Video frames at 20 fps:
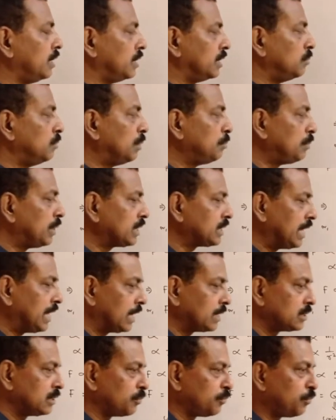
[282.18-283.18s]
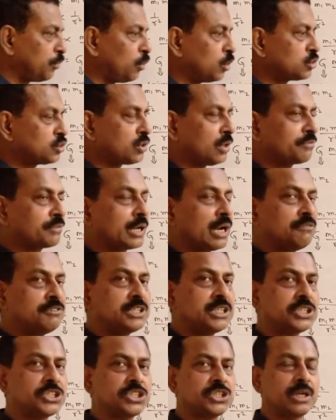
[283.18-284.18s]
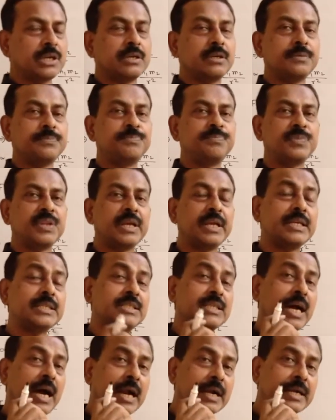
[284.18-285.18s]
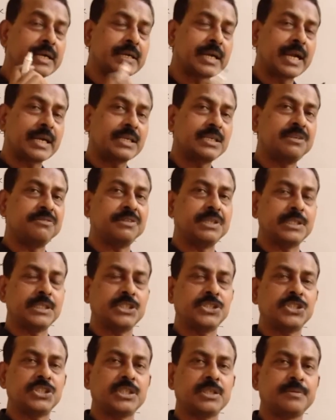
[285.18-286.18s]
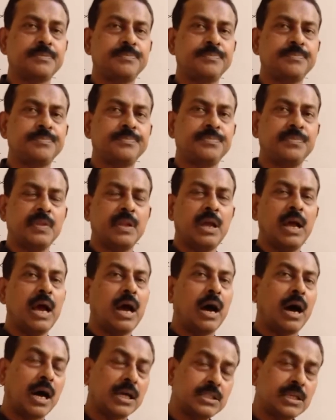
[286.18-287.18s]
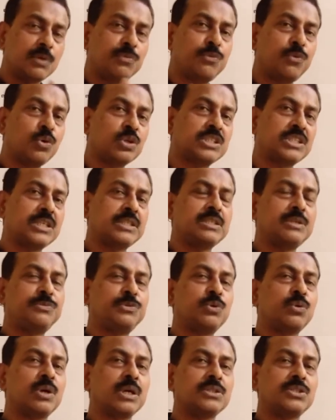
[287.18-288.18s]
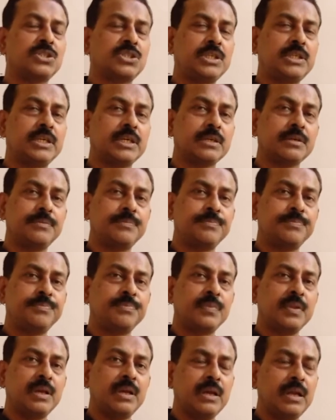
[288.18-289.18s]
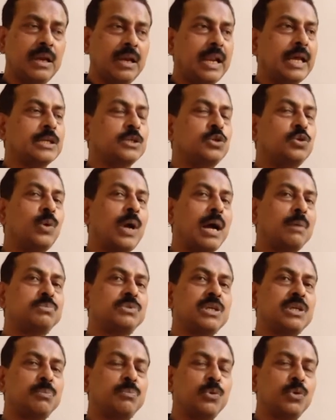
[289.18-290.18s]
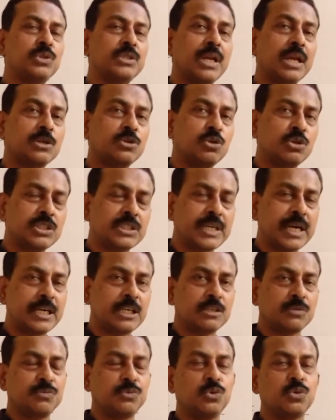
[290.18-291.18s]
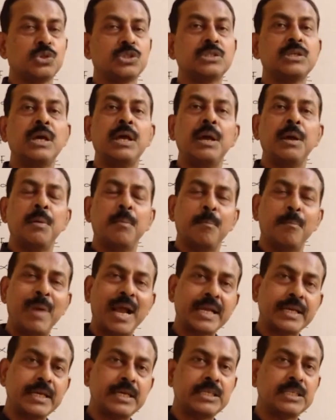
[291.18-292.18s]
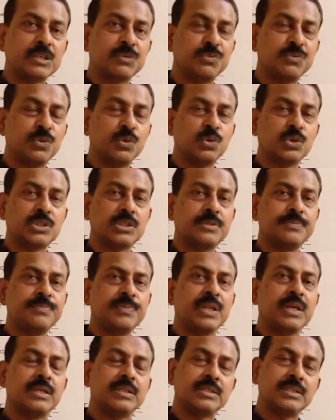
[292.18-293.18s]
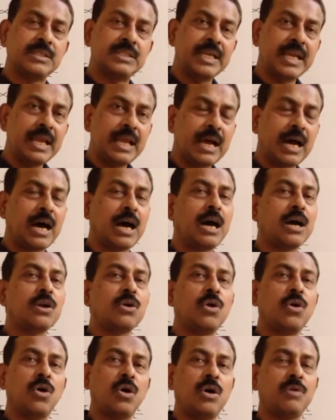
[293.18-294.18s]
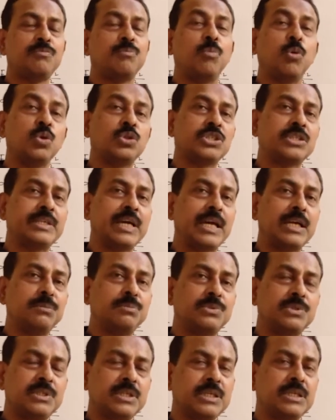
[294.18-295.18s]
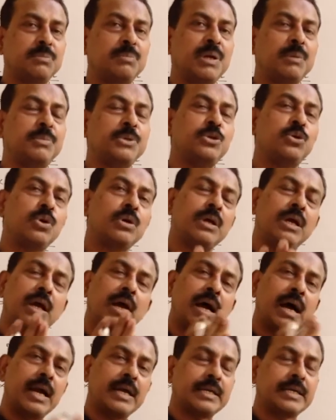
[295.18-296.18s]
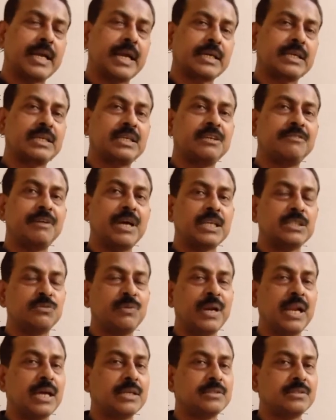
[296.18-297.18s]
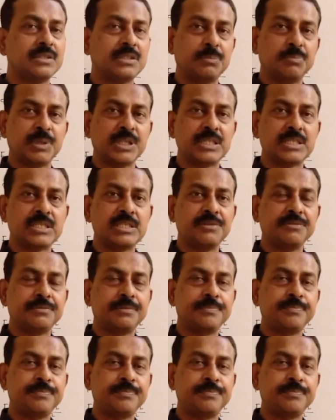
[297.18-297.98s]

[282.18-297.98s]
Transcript: Remember that the force of gravitation is attractive in nature. Other forces if you consider, like you have suppose electrostatic force, magnetic force, they are of both types. It may be your attractive as well as repulsive.